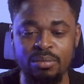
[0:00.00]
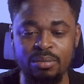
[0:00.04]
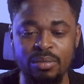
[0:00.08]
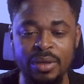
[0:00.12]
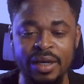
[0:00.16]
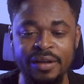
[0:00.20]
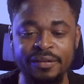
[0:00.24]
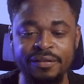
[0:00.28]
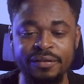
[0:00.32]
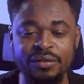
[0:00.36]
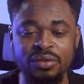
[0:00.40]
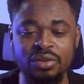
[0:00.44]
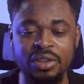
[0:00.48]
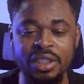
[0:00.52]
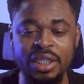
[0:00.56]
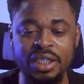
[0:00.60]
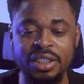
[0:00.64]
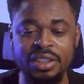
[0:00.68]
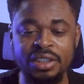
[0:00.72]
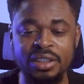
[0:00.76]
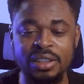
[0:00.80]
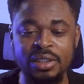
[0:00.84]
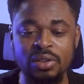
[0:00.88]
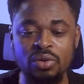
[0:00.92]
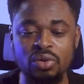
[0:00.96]
my
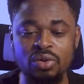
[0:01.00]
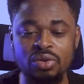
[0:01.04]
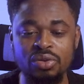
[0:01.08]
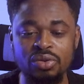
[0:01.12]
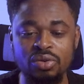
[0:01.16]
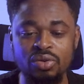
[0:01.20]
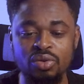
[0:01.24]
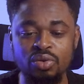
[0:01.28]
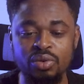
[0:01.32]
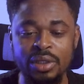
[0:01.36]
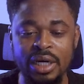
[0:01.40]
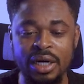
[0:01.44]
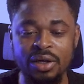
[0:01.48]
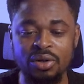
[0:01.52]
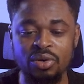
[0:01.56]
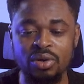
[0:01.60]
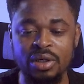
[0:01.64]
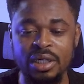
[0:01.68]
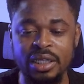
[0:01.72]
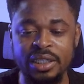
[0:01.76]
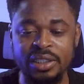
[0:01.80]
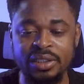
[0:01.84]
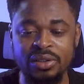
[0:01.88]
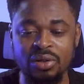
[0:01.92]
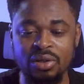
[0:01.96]
footage looks good. You're going to
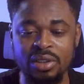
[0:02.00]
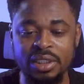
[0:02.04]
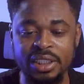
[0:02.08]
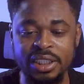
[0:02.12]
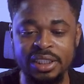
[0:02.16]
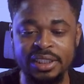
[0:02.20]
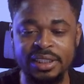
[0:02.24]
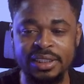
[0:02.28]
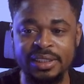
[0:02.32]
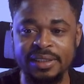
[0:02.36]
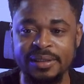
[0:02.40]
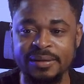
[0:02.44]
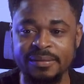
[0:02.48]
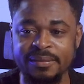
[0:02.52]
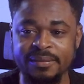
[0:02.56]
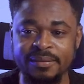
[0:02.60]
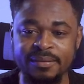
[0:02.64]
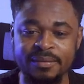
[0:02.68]
click on it